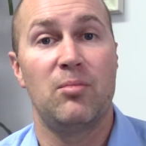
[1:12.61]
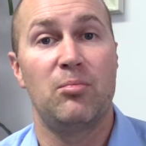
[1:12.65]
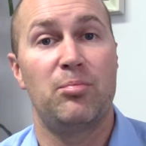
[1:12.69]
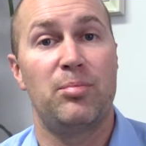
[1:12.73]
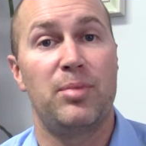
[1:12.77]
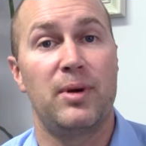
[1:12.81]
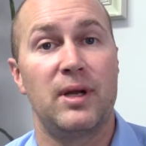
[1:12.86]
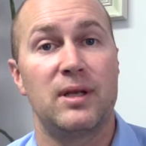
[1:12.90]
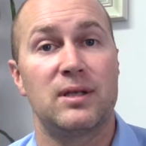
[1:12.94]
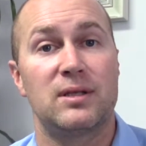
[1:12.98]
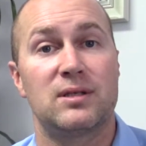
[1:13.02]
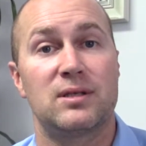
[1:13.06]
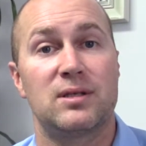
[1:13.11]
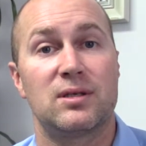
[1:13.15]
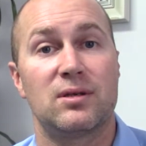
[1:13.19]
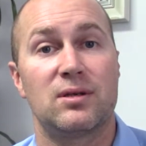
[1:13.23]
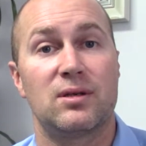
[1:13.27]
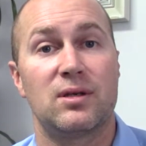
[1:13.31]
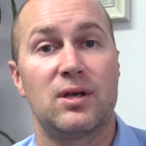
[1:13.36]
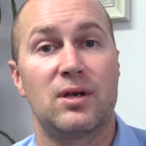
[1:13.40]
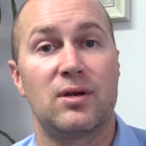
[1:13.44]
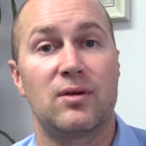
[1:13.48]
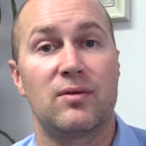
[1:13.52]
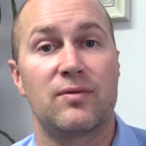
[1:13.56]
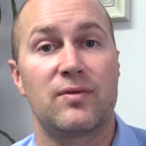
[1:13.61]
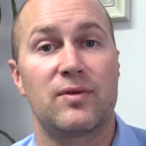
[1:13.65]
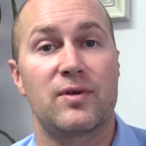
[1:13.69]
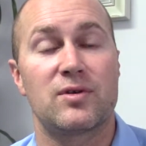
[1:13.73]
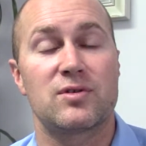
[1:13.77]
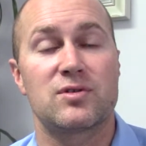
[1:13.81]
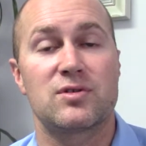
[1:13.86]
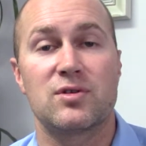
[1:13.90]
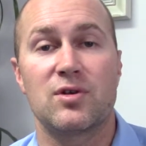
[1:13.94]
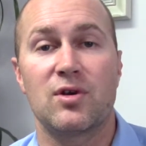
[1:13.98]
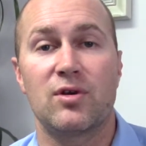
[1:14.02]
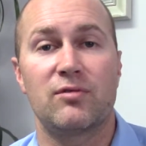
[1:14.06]
But
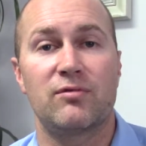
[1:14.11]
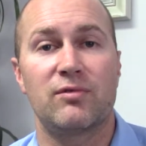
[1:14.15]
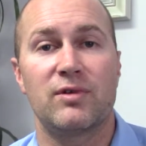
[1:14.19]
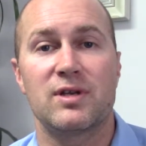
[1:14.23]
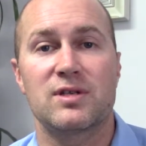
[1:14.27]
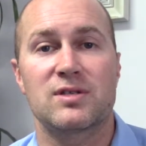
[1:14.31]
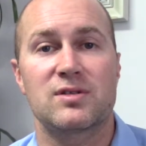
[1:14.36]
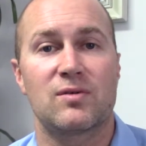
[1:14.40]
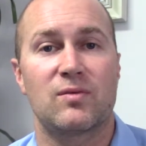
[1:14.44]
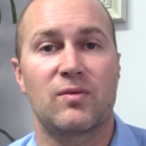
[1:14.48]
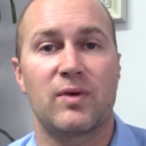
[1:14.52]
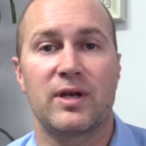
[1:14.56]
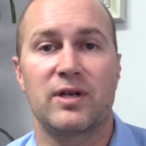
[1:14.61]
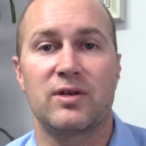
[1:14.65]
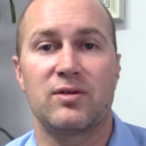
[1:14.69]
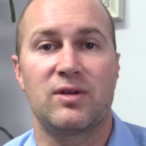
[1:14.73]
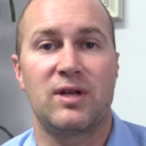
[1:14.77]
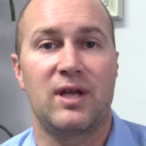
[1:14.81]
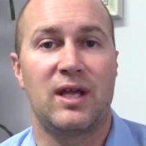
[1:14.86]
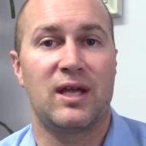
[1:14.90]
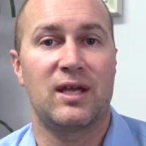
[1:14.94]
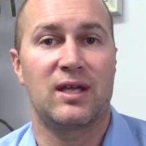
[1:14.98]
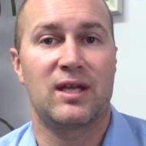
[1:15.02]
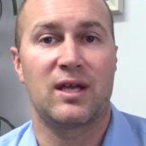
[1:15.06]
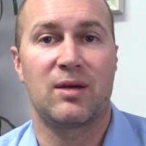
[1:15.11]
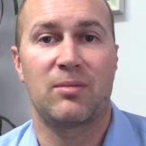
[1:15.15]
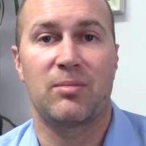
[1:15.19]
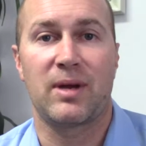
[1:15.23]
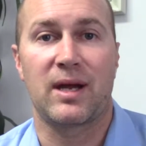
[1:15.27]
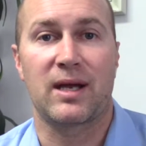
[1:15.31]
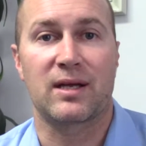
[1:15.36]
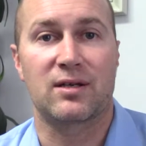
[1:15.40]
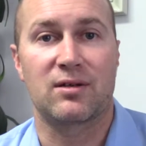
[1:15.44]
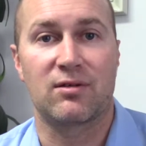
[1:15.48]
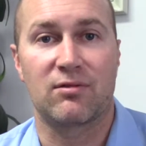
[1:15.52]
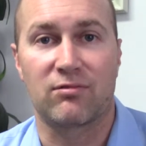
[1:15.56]
there's no reason why you can't get
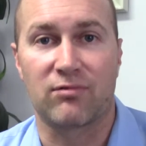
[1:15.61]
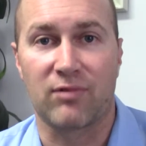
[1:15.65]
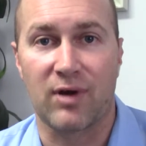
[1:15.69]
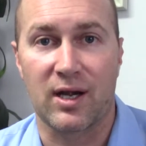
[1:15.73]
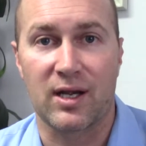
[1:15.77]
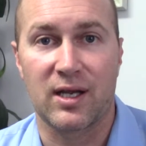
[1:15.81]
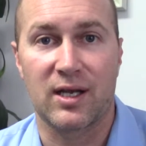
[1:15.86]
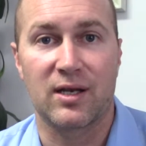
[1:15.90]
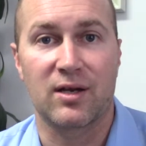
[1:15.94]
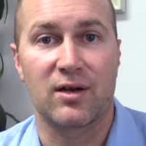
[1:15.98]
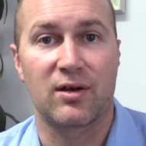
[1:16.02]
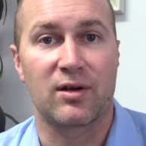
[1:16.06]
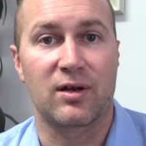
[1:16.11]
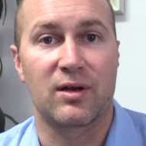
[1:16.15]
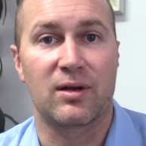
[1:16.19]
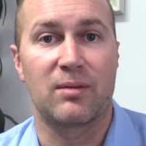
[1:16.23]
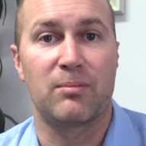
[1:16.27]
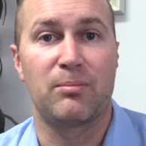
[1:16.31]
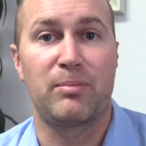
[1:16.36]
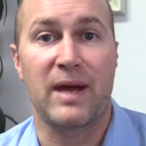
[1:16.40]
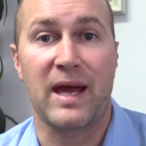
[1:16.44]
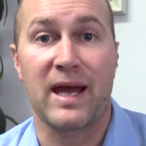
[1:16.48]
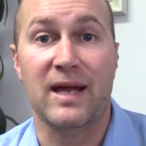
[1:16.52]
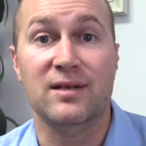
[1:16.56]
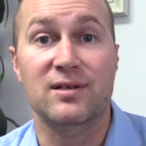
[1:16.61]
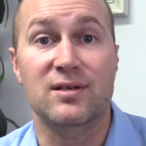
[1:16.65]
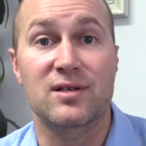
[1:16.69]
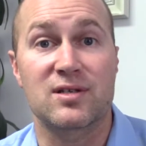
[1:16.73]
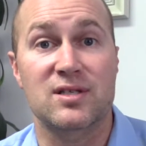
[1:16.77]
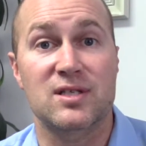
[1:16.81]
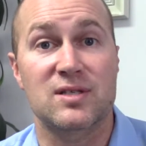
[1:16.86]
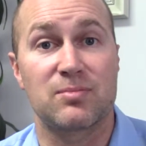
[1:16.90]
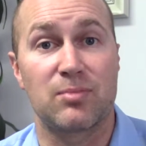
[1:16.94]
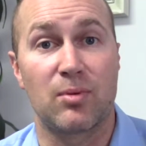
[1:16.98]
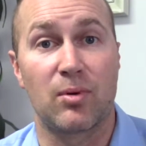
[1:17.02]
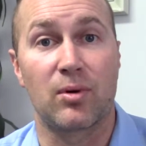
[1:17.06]
back to running or back to
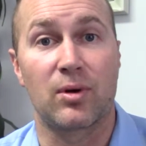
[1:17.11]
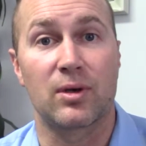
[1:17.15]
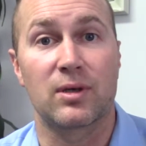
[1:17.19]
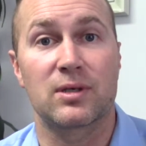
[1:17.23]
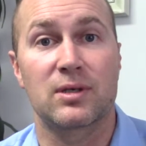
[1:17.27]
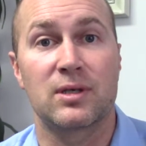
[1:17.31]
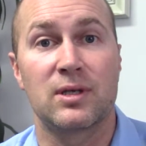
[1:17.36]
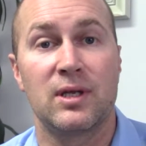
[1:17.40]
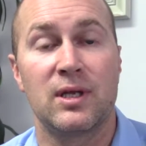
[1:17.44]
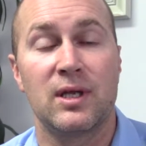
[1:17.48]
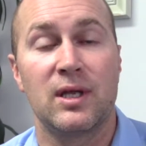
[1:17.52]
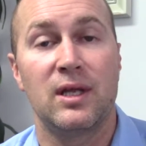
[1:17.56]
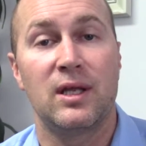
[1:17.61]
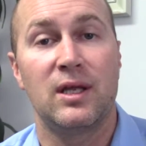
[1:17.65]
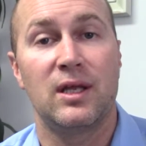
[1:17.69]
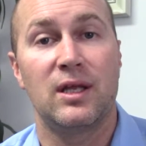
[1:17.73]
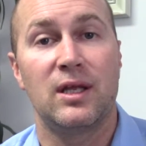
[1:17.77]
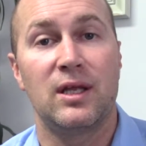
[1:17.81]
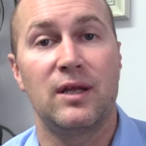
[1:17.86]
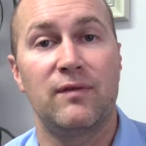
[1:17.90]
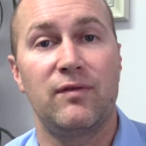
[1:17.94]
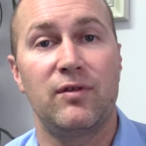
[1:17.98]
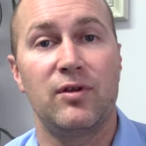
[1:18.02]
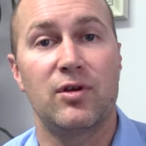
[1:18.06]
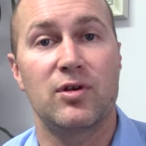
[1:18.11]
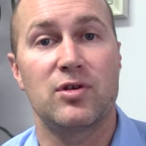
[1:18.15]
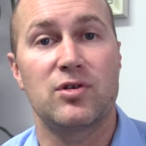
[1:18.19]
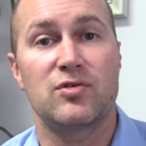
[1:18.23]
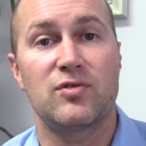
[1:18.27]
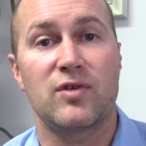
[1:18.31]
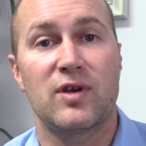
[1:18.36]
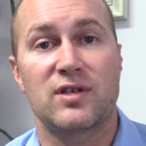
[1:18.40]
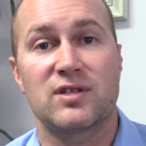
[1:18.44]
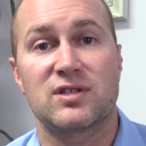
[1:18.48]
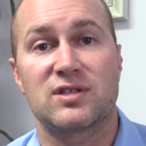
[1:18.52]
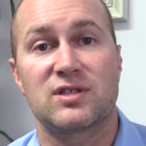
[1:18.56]
sport if you
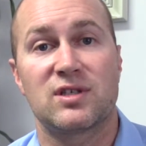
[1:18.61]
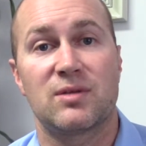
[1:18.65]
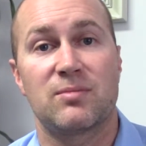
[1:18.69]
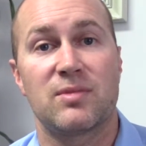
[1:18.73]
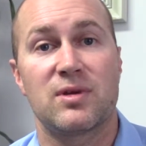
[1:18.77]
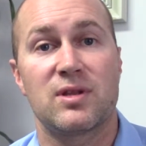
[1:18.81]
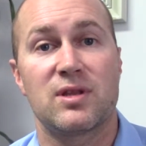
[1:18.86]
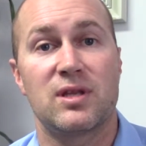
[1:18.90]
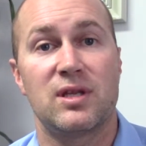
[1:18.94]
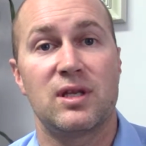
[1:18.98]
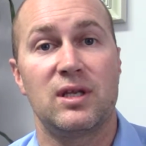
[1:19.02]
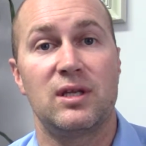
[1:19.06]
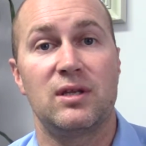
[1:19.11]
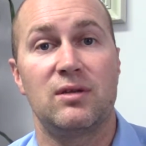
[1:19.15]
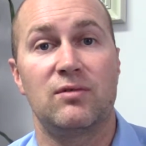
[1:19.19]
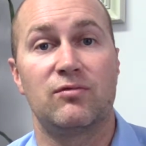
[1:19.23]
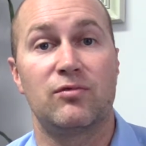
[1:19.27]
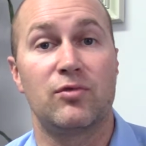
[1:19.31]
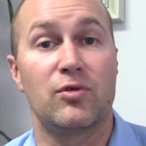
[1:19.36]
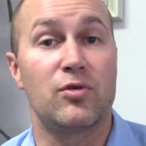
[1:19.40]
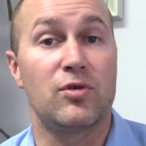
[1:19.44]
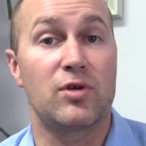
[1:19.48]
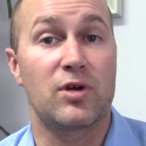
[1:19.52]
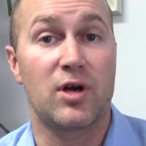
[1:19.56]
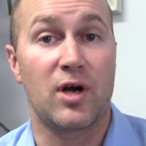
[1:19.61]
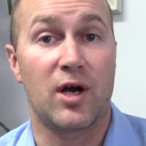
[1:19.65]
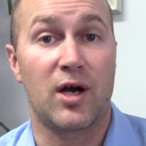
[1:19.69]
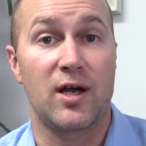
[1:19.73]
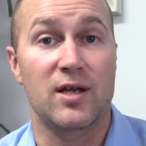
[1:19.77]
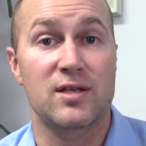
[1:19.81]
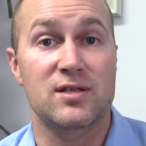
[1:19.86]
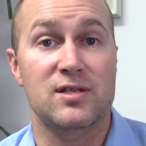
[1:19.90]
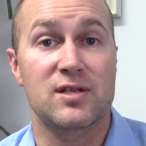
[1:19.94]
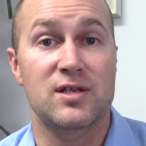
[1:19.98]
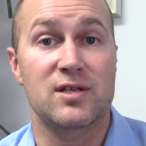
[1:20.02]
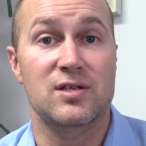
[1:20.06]
address some of the root
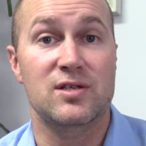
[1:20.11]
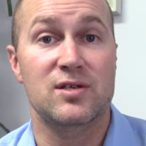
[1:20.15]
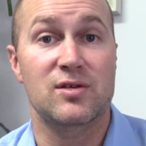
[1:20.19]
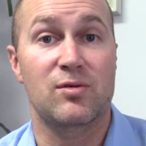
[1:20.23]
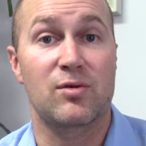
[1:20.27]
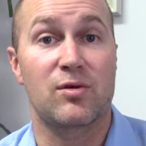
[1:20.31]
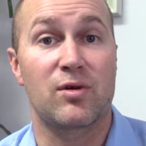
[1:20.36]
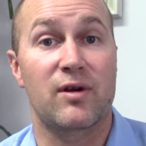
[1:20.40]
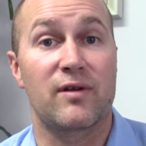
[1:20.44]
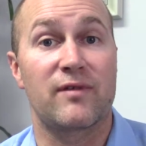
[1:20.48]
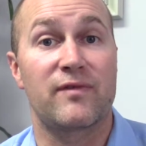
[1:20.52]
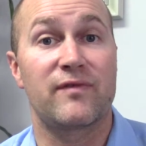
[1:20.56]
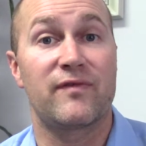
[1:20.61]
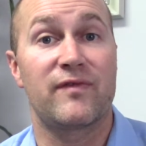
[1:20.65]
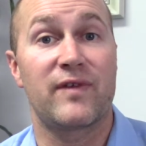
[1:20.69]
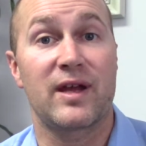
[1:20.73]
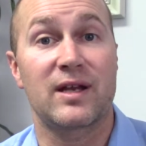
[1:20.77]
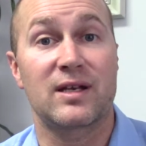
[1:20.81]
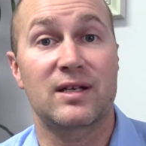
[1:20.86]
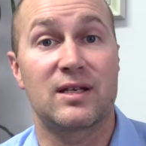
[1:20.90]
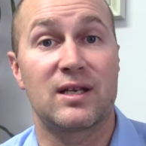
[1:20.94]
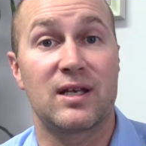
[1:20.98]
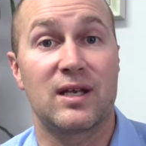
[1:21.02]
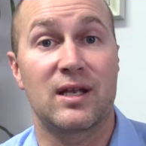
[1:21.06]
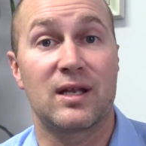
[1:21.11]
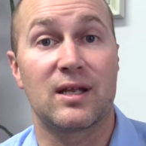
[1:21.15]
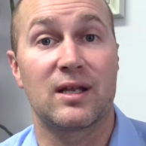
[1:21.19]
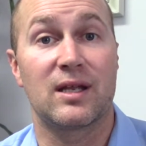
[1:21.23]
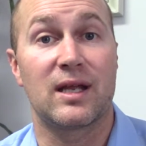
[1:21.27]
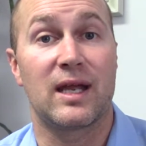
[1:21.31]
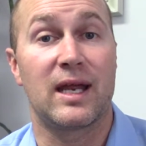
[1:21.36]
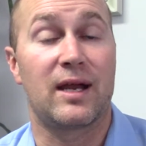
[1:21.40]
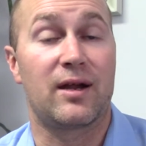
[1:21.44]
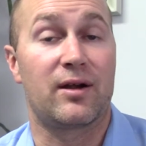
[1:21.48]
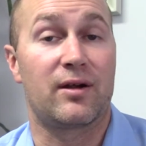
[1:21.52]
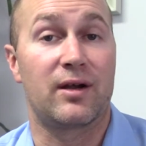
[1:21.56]
causes or
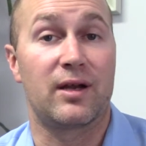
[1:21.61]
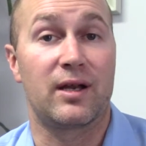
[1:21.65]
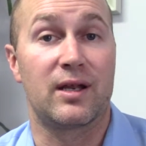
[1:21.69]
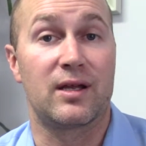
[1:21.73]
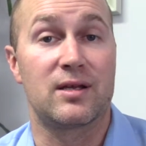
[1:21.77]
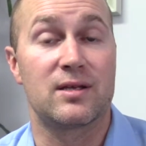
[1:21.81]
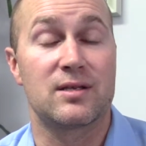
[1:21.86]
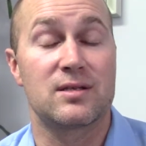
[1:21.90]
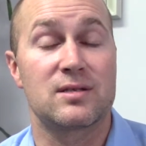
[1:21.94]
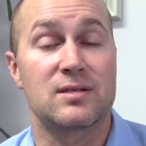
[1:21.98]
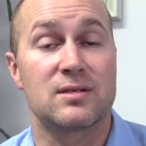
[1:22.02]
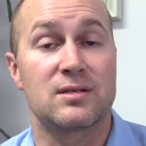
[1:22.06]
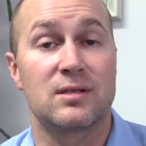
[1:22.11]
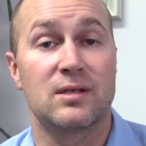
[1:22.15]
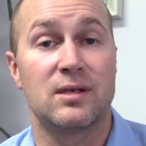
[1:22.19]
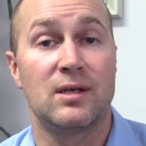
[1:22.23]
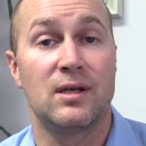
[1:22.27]
affecting areas